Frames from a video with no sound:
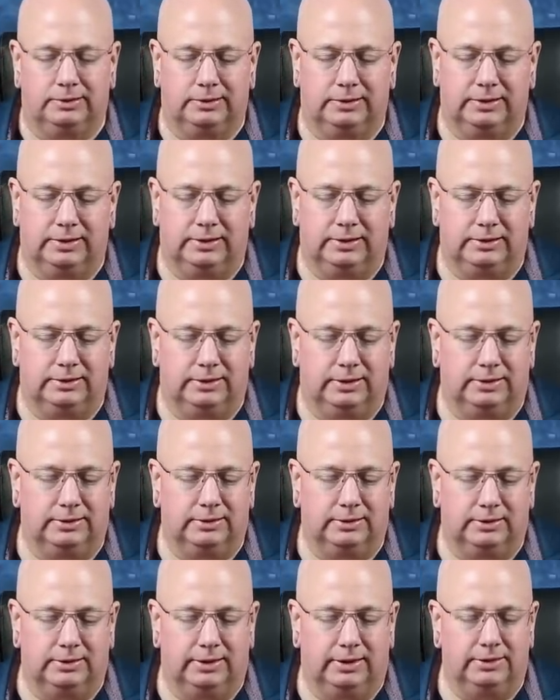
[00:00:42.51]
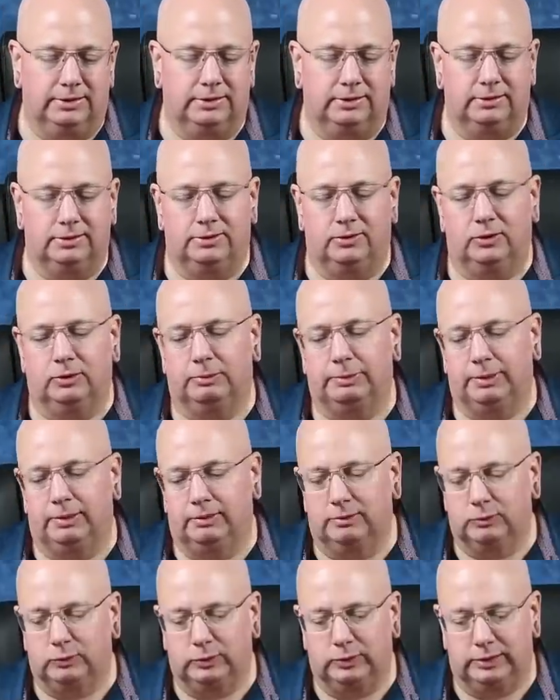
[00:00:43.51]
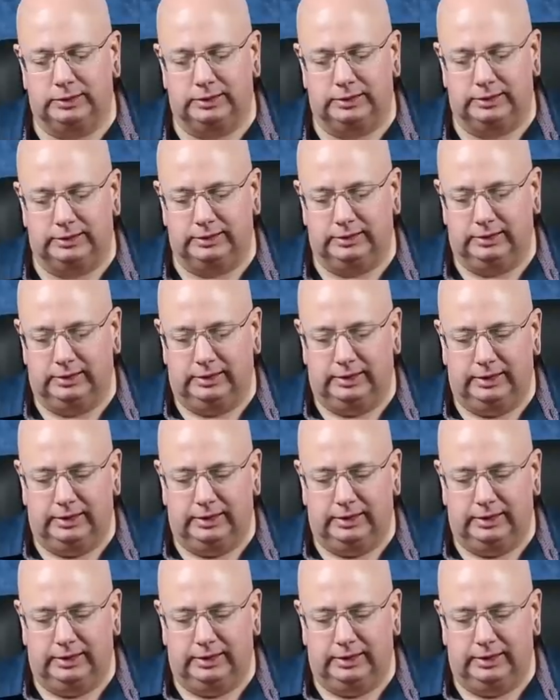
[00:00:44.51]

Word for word: to Nikola Tesla and actually talk about what he